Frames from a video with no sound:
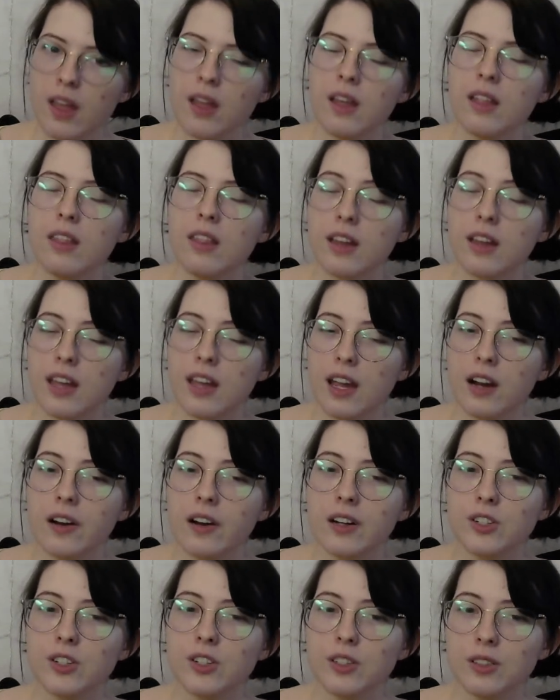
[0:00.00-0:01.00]
The
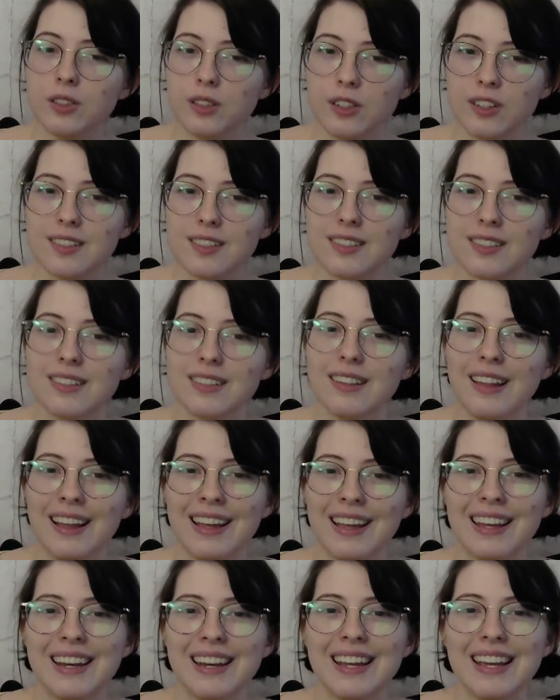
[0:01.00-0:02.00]
character looks
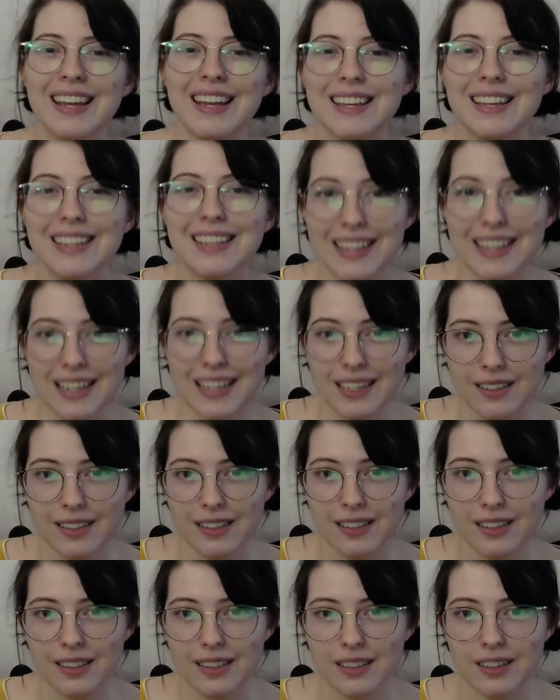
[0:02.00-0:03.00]
like an
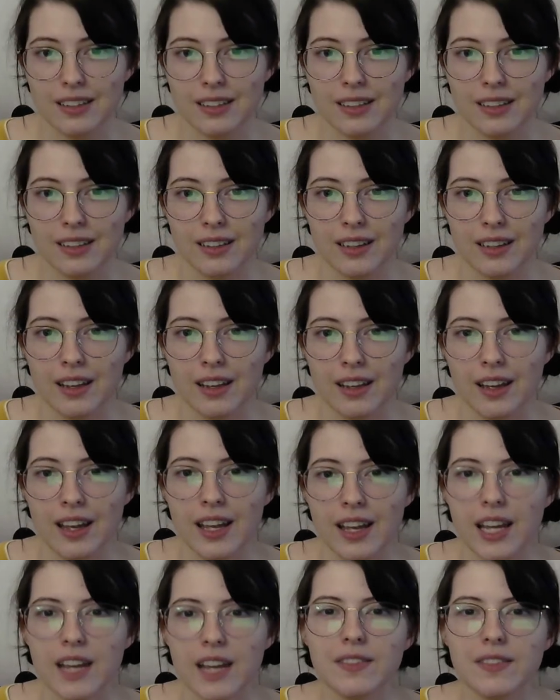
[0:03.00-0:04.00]
idiot.
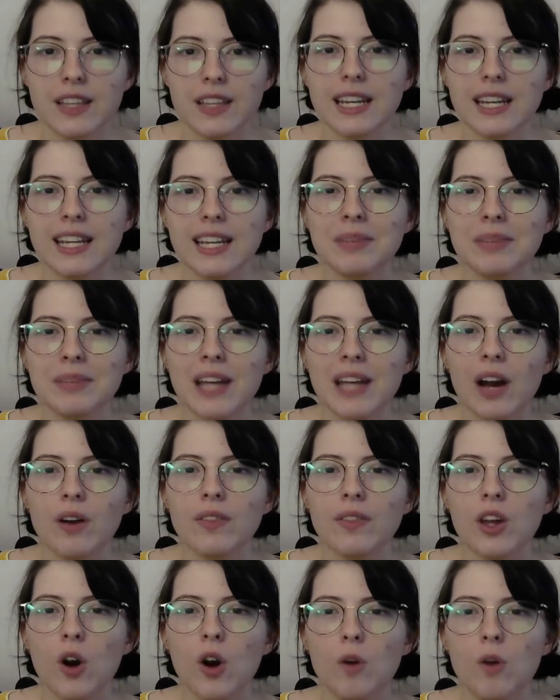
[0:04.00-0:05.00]
If they need to be out in
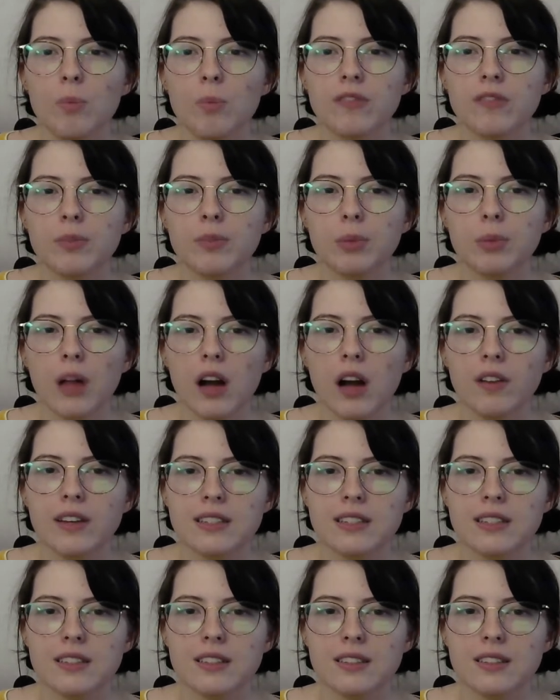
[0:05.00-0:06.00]
the open for plot
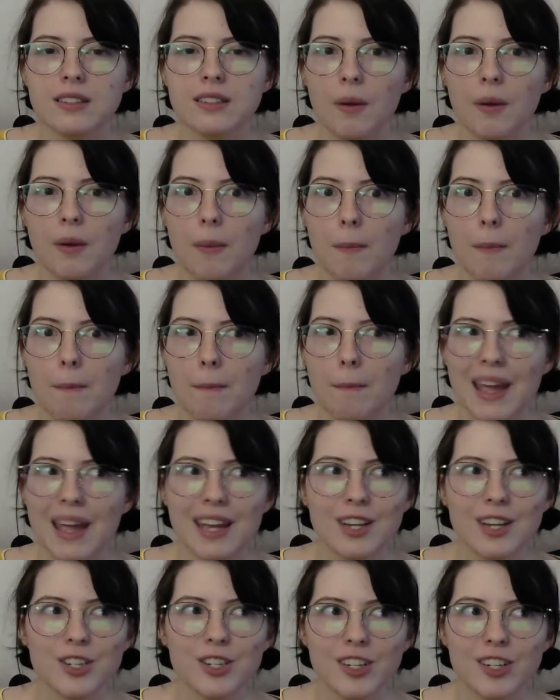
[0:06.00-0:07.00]
reasons,
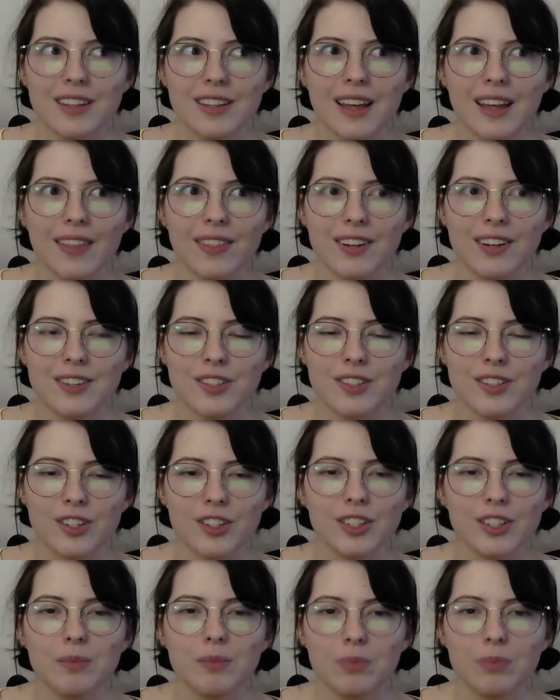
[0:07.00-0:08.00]
make sure that there's
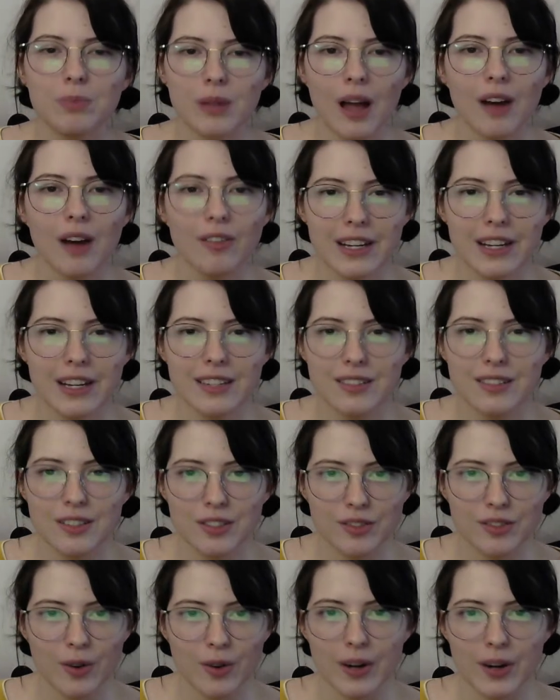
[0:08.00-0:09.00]
good plot
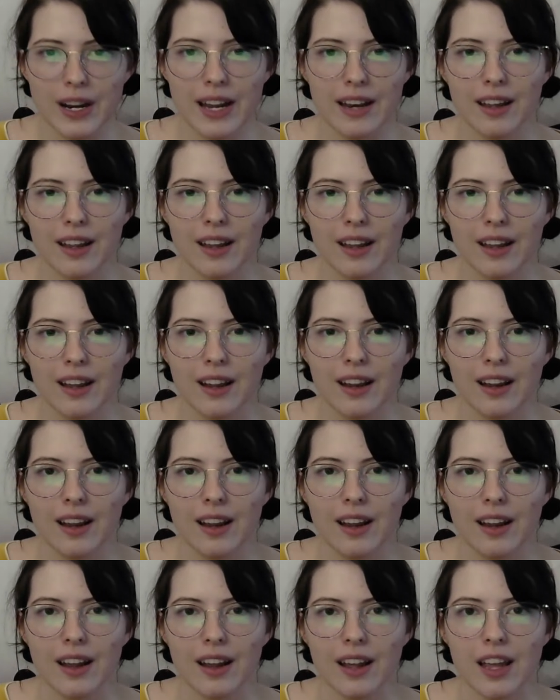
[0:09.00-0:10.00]
reasons for it.
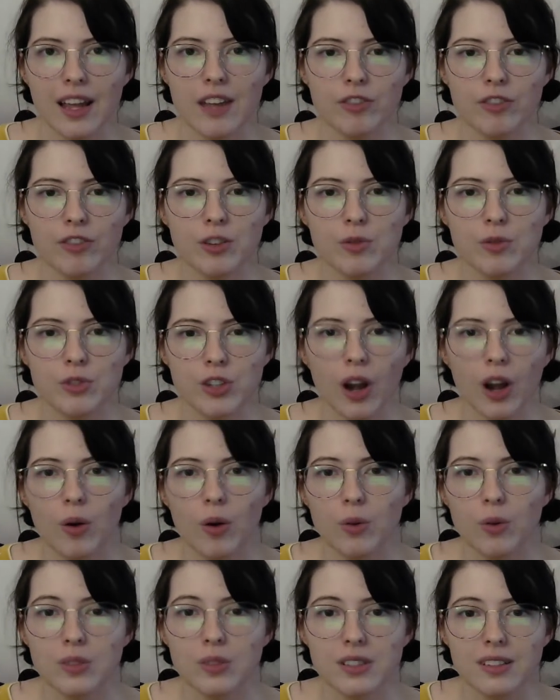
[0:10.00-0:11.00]
If you
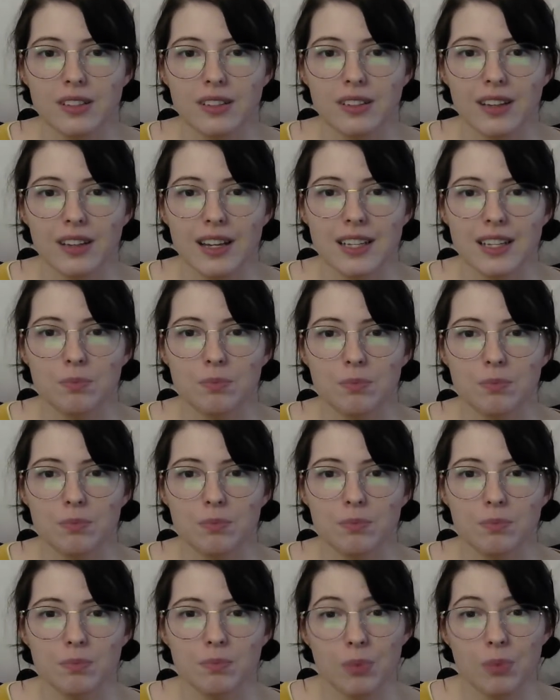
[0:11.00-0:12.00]
don't, it's
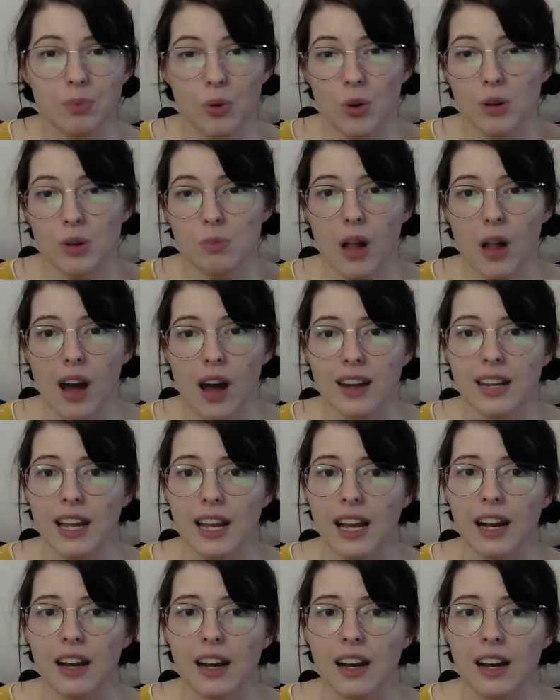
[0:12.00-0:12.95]
poor plotting.